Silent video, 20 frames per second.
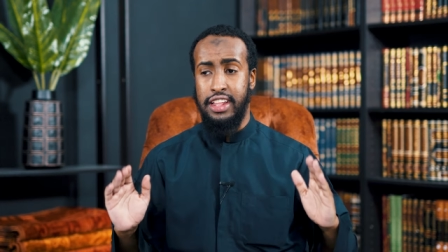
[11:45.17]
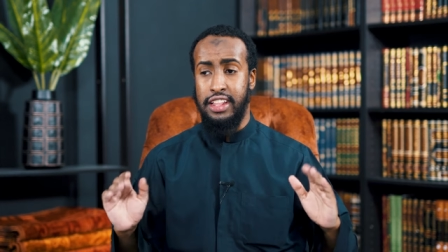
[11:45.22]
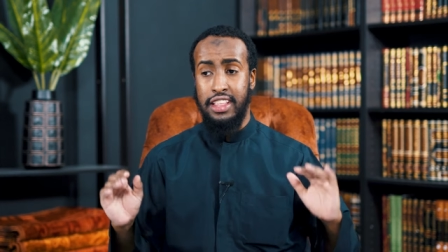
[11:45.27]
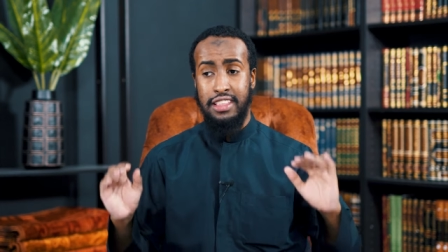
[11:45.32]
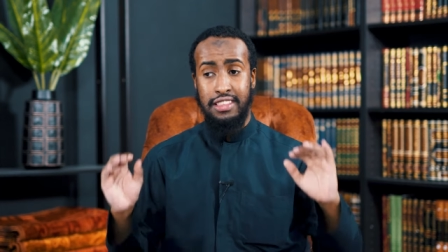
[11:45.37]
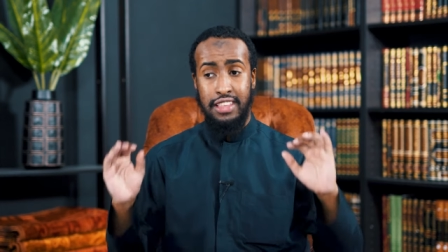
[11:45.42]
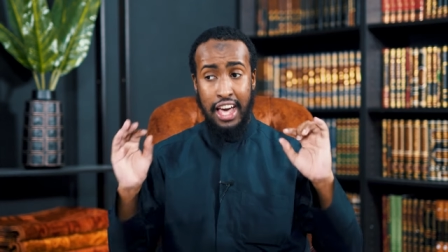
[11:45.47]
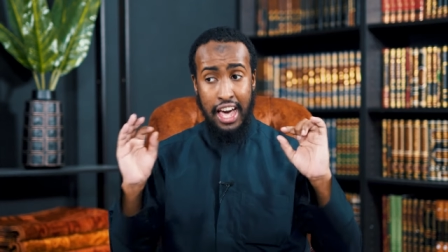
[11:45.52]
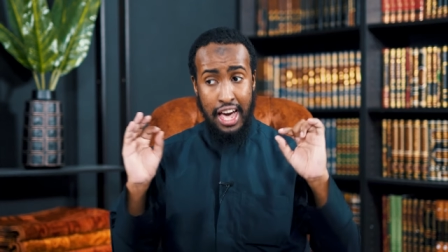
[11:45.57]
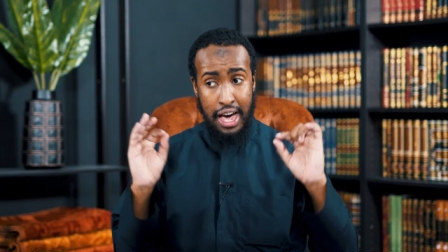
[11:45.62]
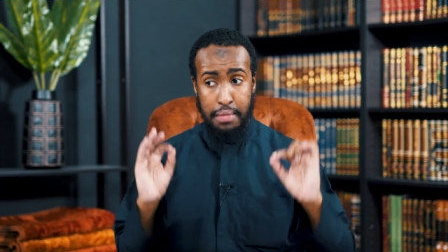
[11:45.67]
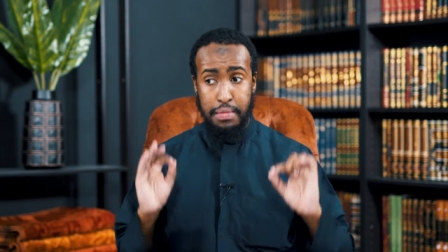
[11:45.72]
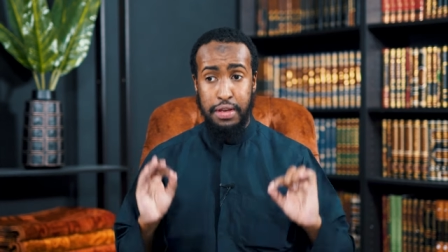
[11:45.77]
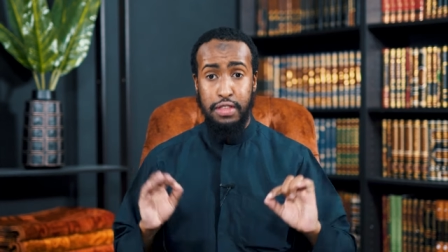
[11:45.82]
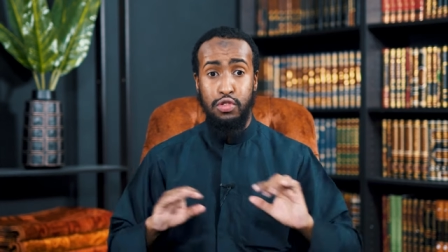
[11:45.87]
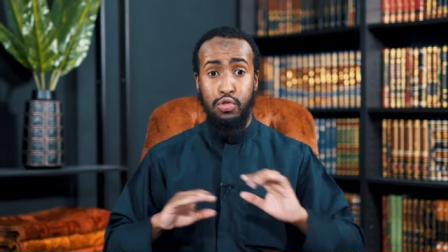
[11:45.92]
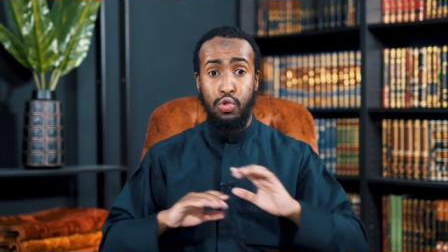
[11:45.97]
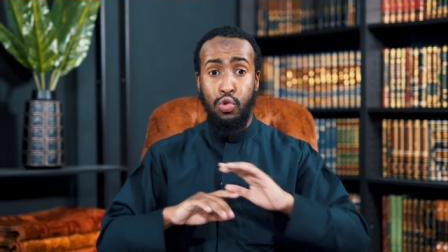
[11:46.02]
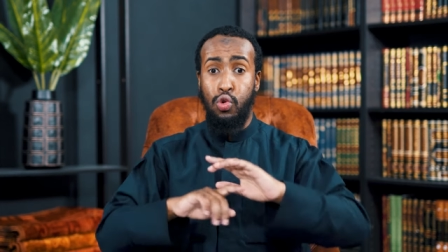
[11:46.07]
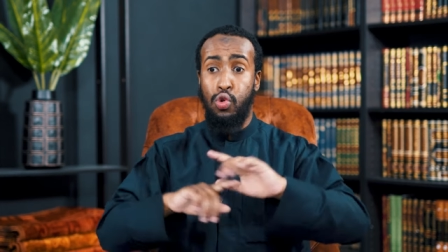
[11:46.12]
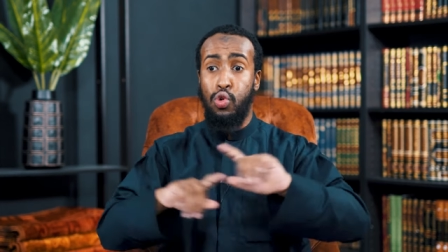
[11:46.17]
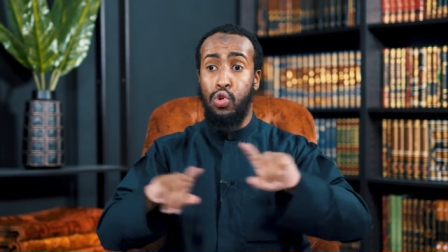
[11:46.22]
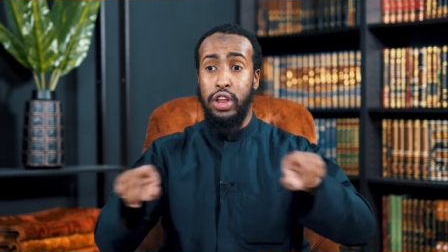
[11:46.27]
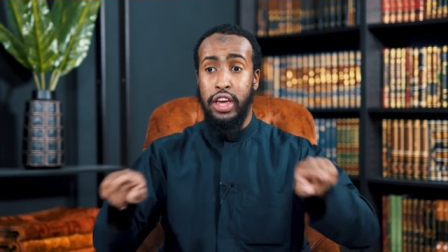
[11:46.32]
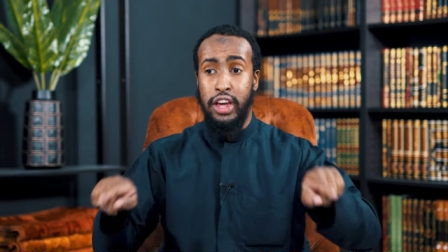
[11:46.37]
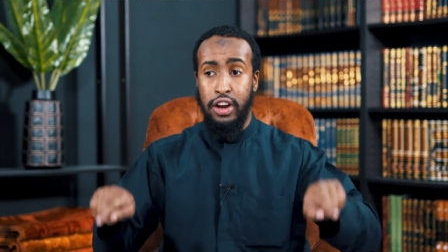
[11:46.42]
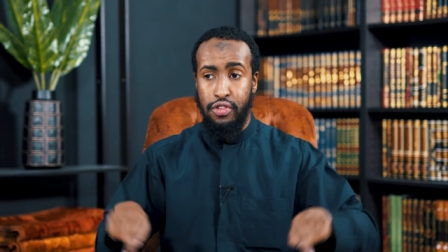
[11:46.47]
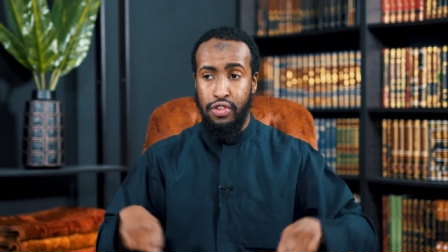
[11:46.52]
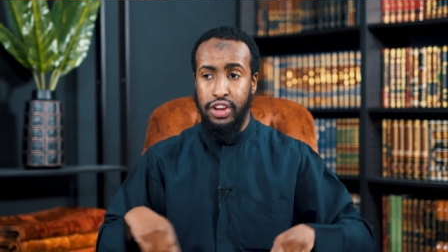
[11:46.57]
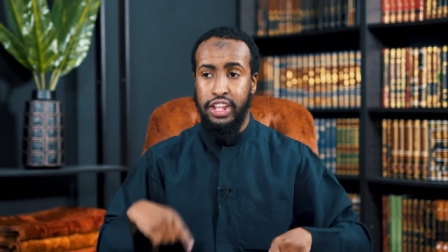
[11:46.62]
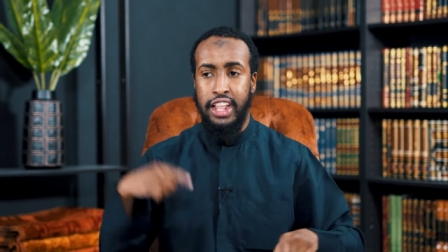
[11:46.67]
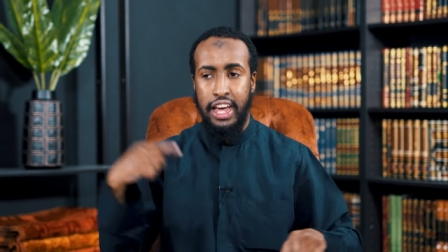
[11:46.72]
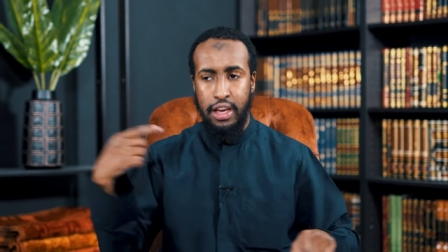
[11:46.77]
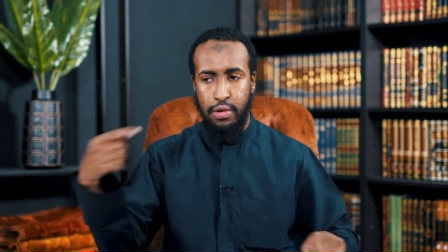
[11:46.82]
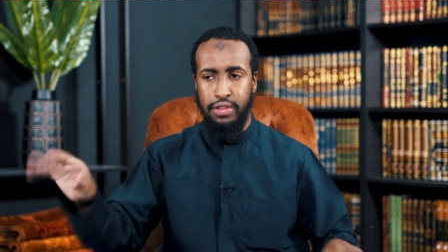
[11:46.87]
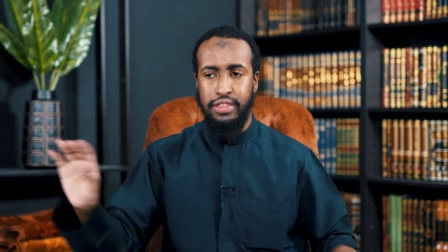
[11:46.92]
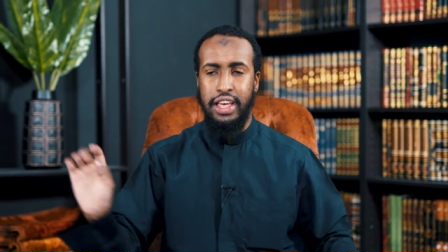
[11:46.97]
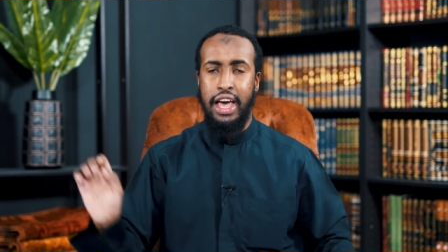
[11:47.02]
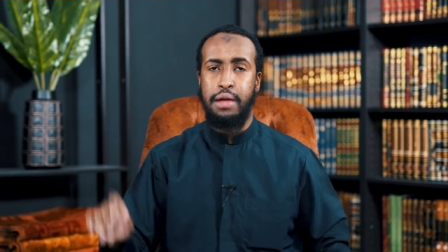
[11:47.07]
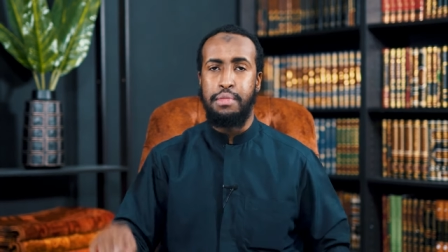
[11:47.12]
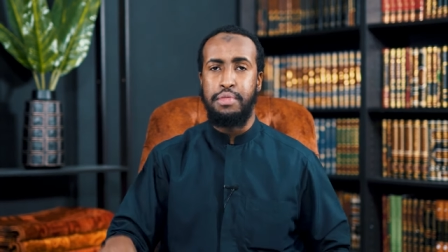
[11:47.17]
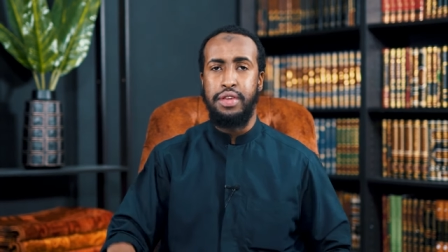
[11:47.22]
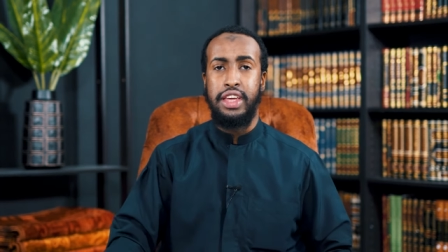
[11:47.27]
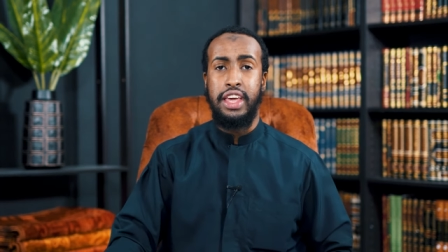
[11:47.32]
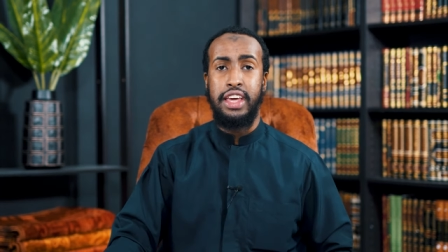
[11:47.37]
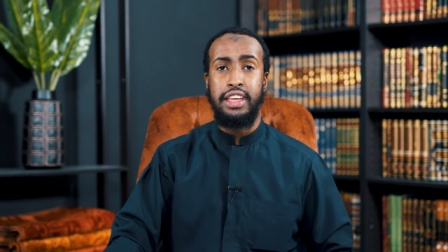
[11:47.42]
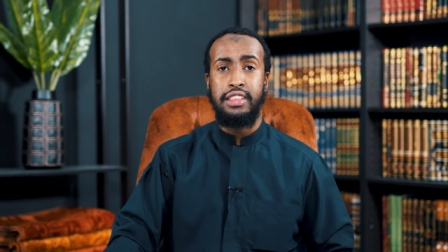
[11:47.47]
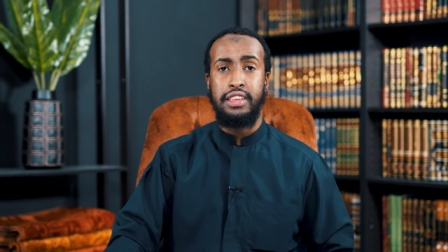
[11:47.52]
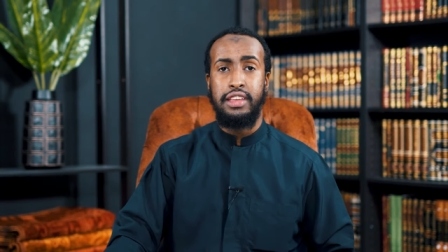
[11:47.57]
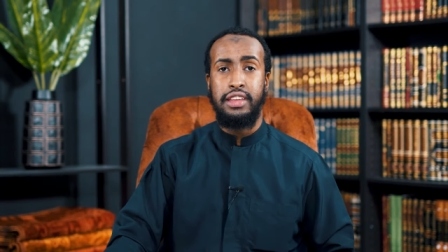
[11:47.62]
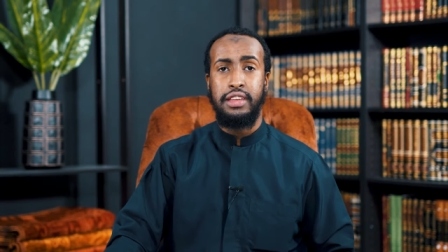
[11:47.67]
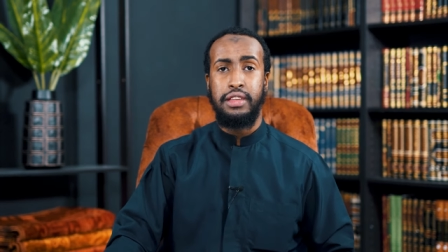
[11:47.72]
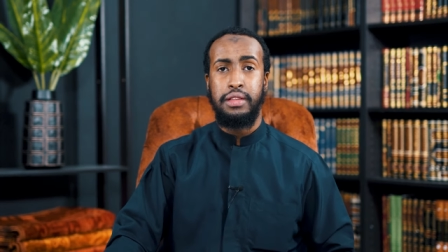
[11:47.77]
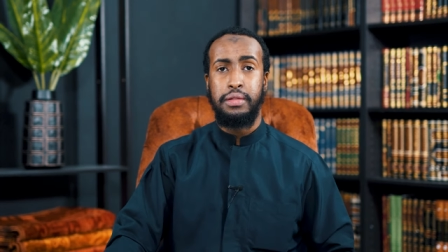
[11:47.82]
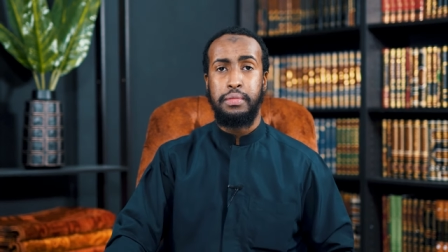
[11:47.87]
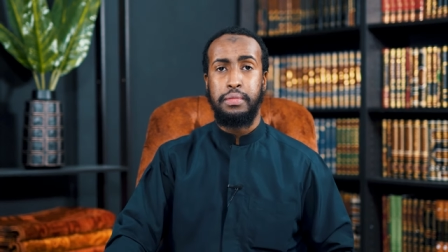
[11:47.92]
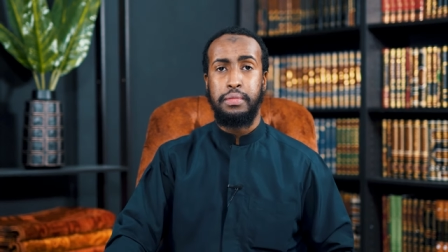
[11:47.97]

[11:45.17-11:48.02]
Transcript: And the Sahabas all agreed that it was abrogated.